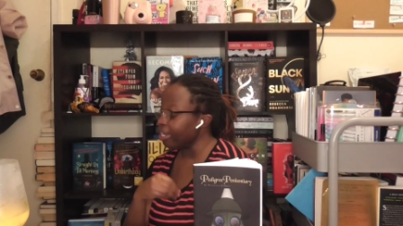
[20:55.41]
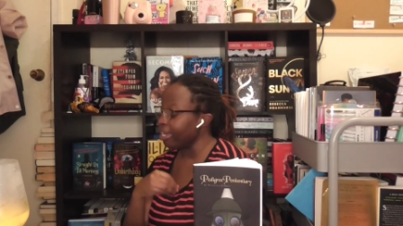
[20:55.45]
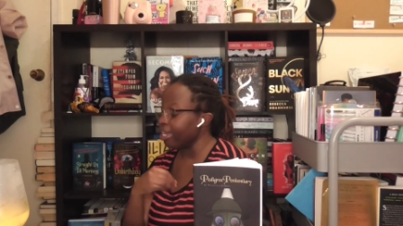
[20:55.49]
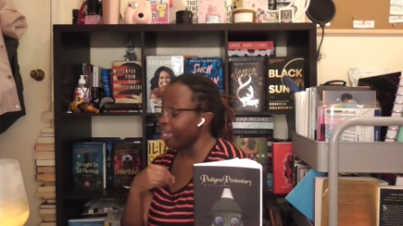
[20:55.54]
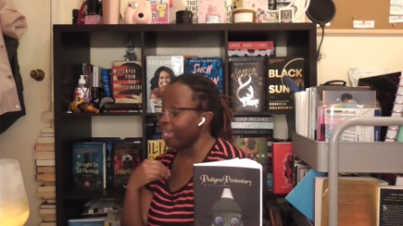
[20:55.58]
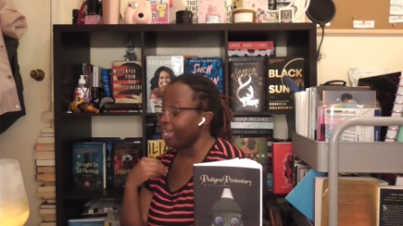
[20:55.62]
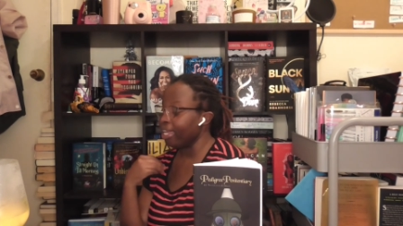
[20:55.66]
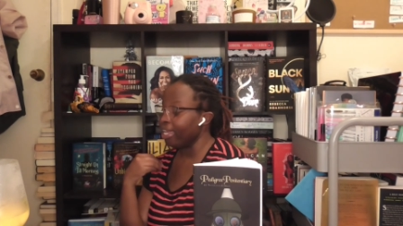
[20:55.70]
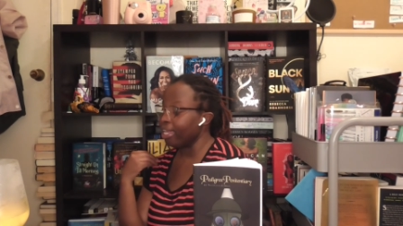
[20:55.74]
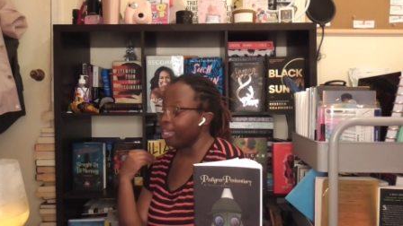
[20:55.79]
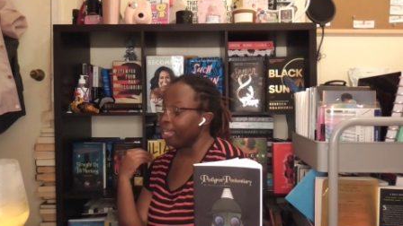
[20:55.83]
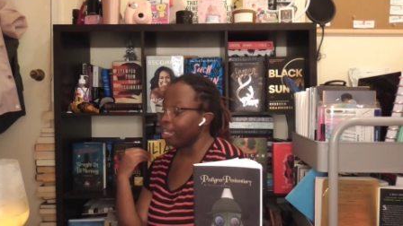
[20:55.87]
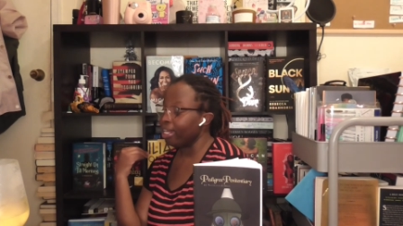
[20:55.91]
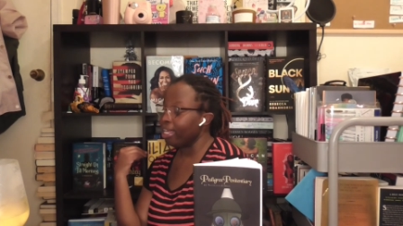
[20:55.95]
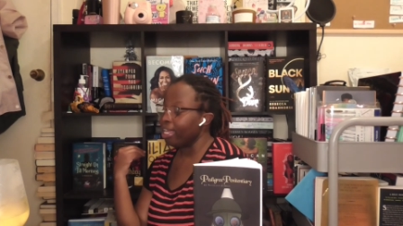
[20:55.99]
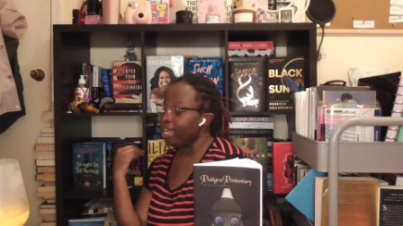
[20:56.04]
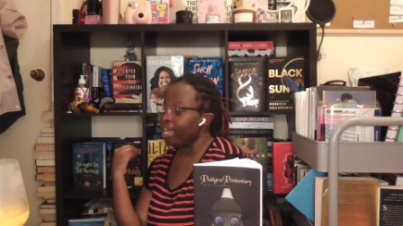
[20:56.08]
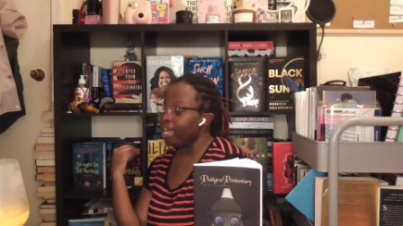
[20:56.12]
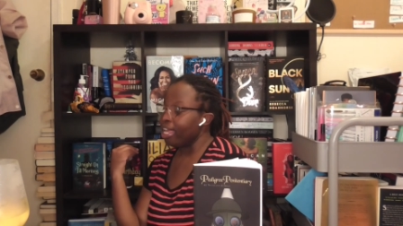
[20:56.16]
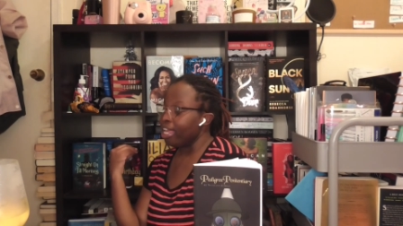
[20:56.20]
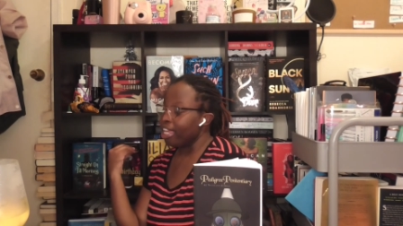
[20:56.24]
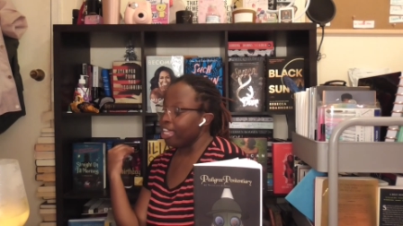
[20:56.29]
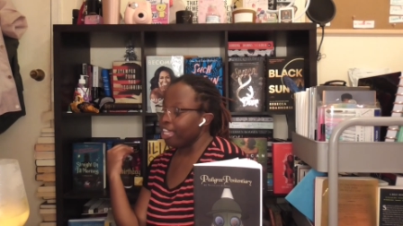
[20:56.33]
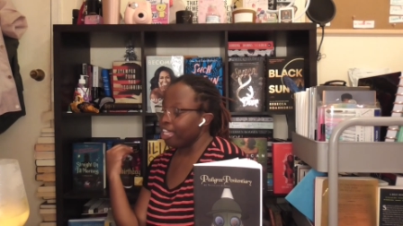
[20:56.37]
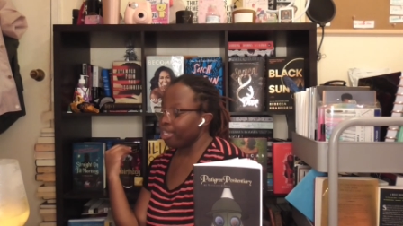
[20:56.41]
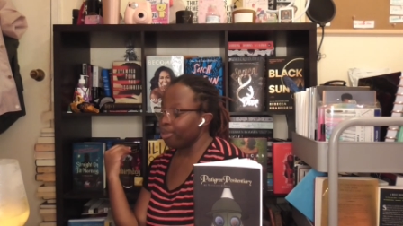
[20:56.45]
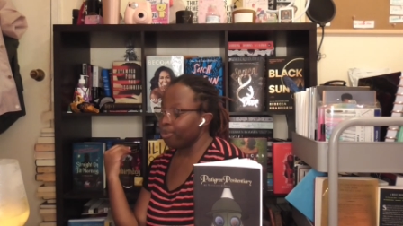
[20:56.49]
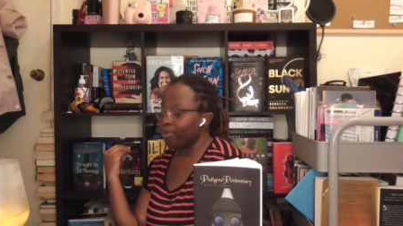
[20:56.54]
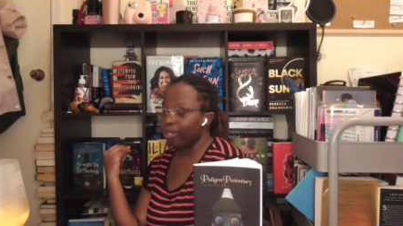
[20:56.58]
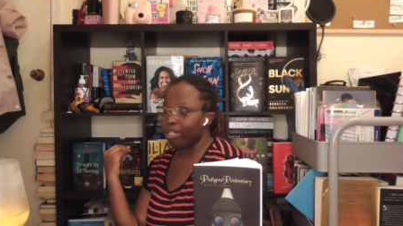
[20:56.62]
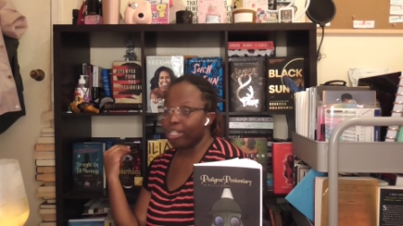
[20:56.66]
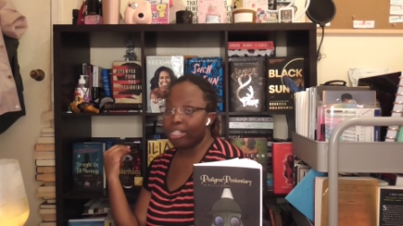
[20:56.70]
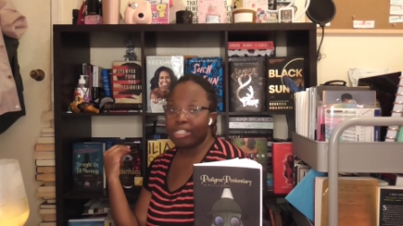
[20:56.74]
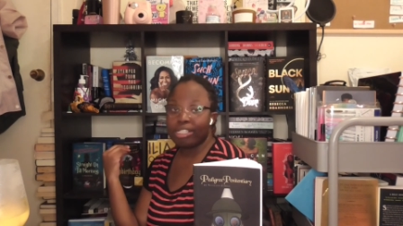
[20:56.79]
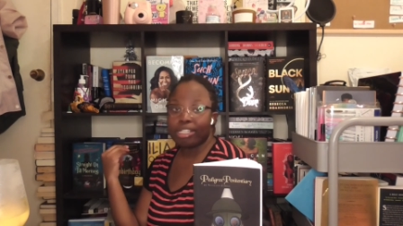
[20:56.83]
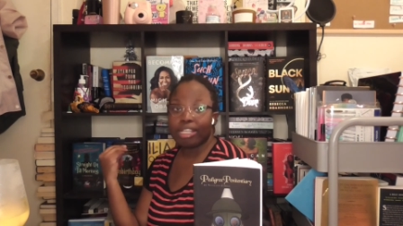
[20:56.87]
And he
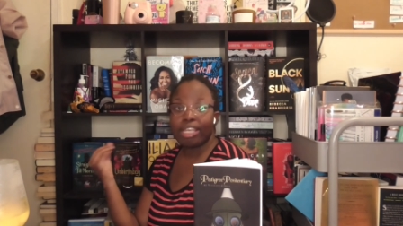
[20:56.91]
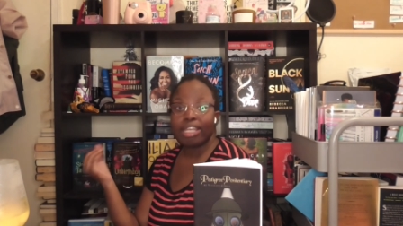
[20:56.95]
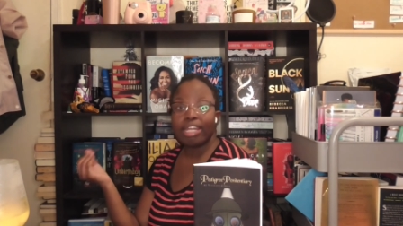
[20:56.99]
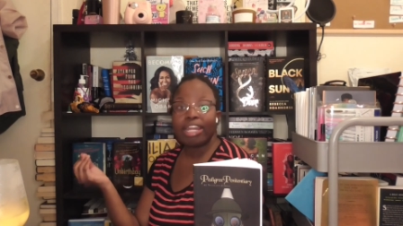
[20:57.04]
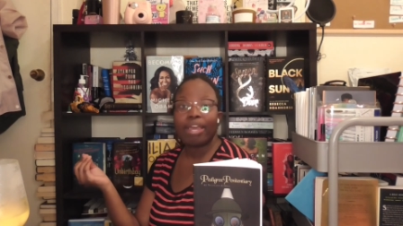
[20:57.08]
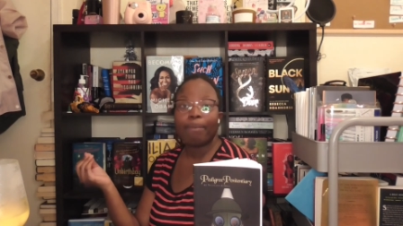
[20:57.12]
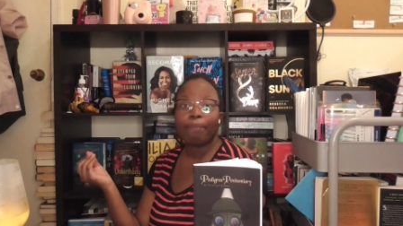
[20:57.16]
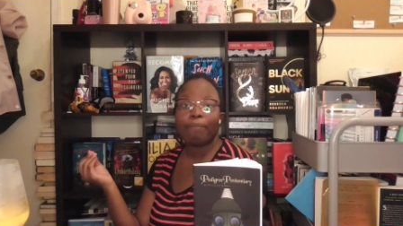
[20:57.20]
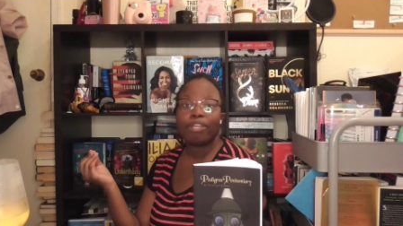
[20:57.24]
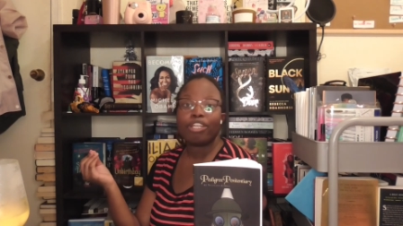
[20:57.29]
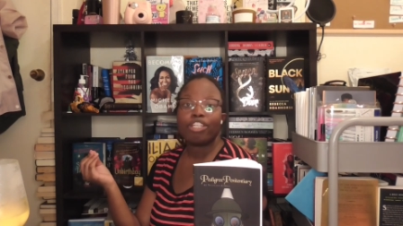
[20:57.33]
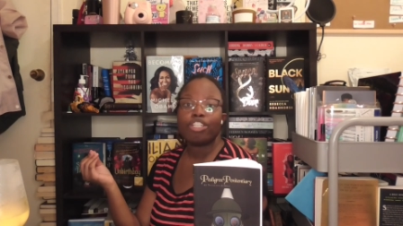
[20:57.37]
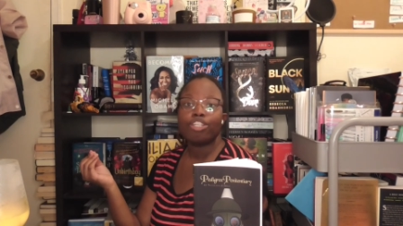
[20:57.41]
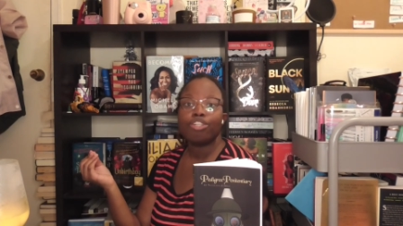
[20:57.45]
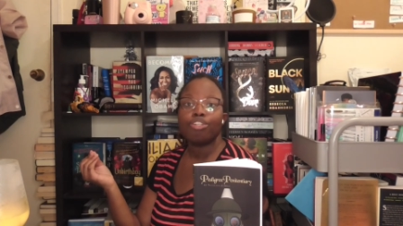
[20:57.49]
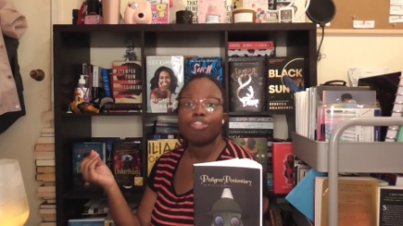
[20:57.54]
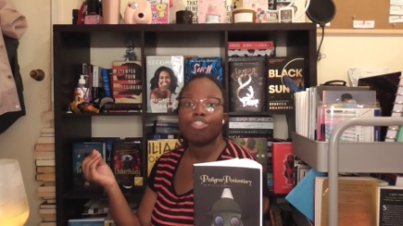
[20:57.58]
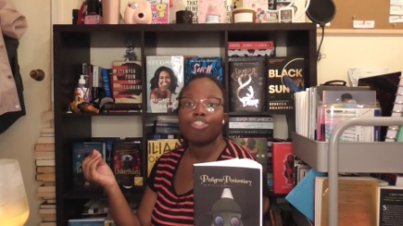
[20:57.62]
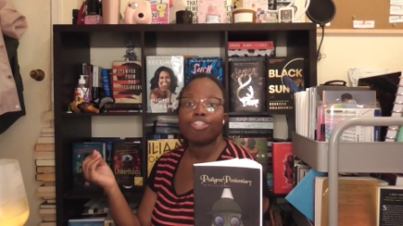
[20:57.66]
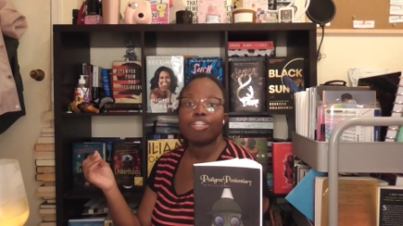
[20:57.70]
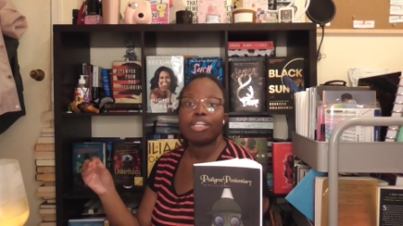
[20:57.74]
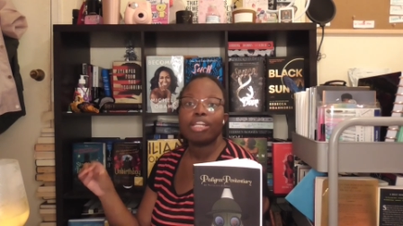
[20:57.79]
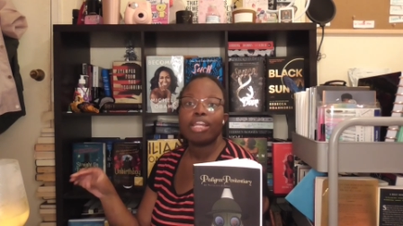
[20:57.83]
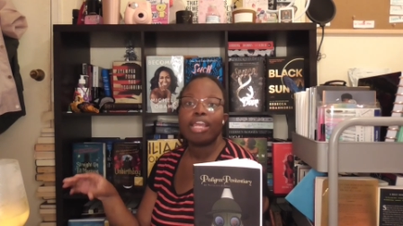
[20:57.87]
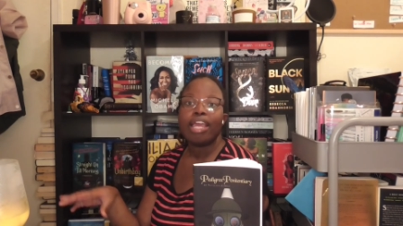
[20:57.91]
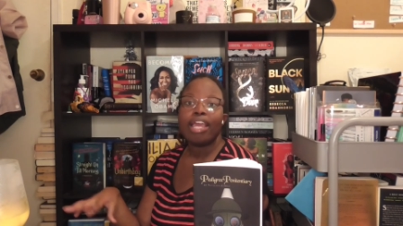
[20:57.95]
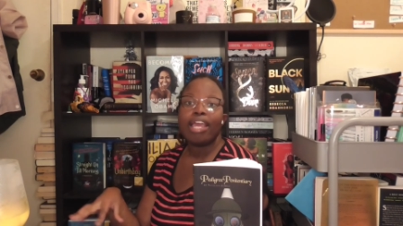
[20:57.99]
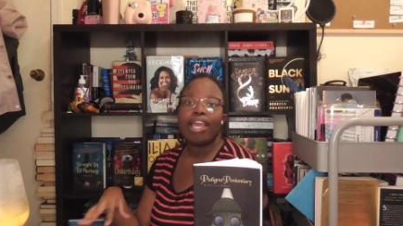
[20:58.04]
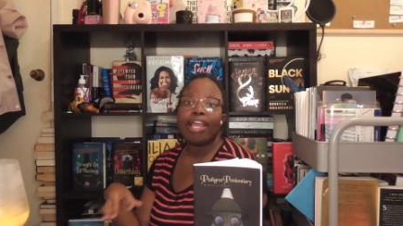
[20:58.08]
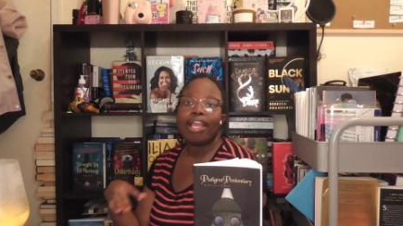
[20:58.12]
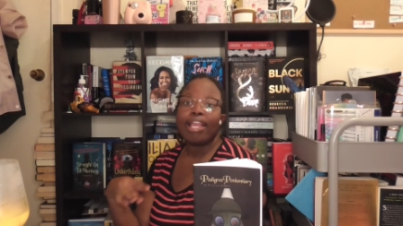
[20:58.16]
was kidnapping children